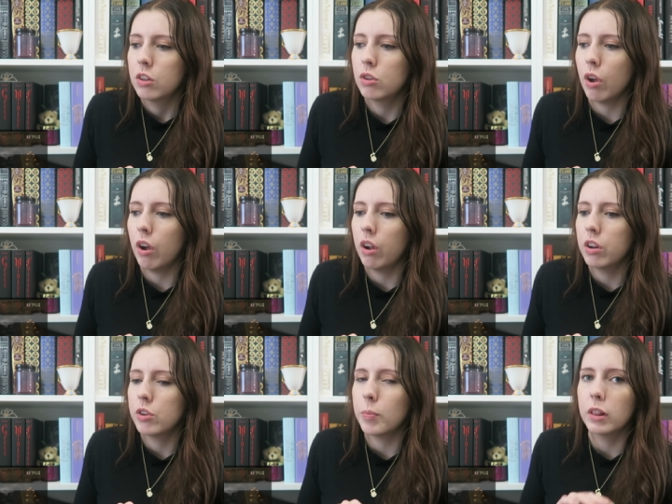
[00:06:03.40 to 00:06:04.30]

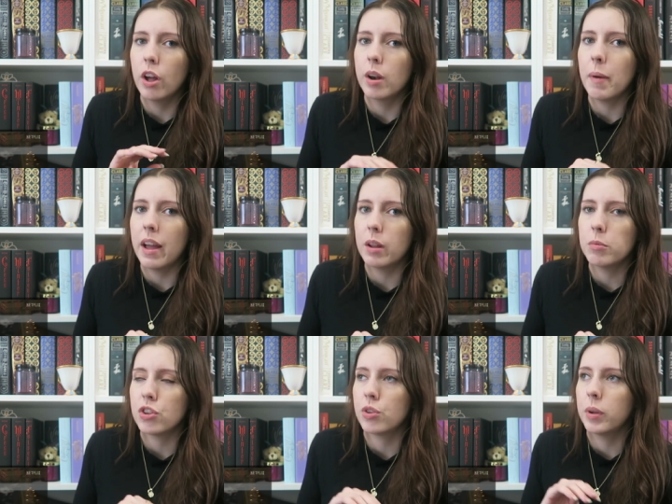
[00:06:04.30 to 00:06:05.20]
So do we learn about
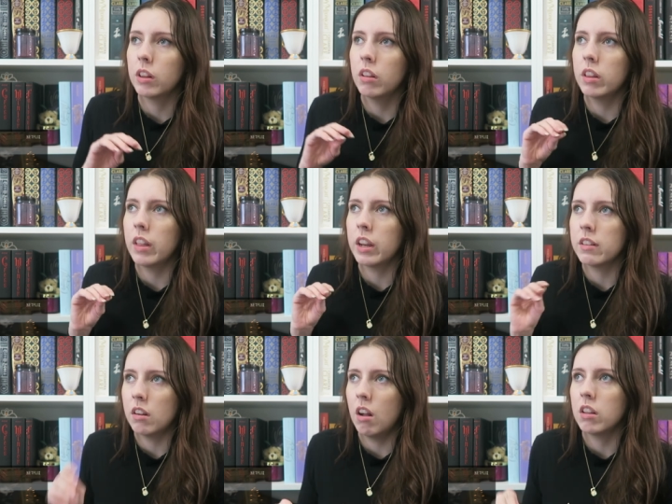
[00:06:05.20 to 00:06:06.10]
him just so we can learn that
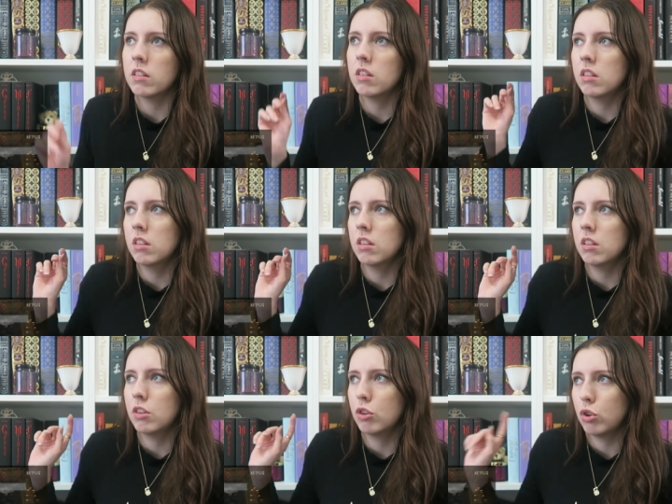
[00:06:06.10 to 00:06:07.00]
he's an ass?
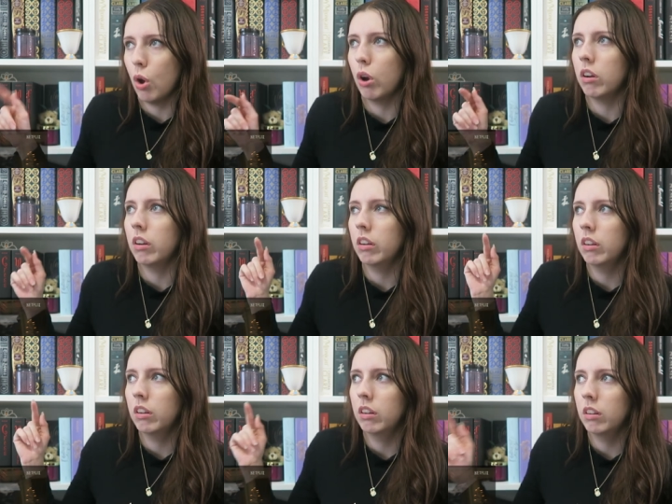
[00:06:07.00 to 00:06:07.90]
So
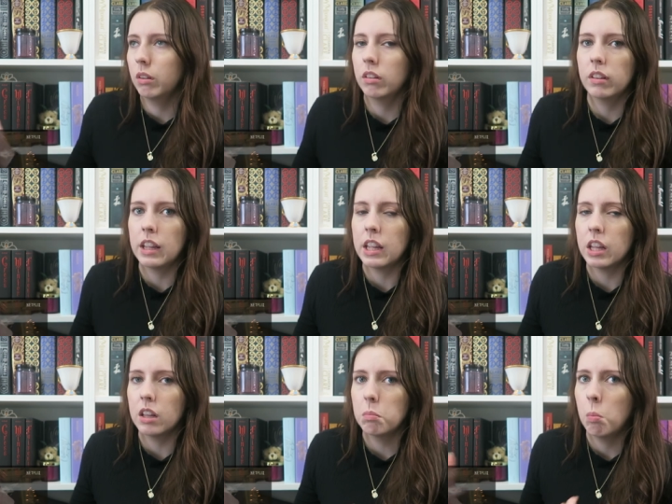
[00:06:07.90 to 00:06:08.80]
they can
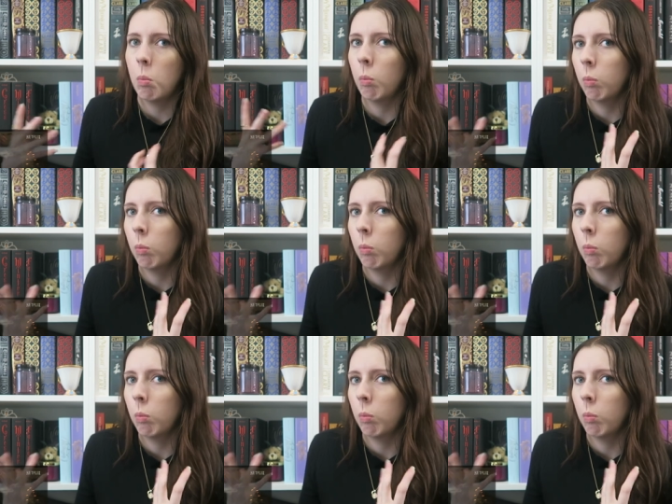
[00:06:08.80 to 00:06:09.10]
kill him?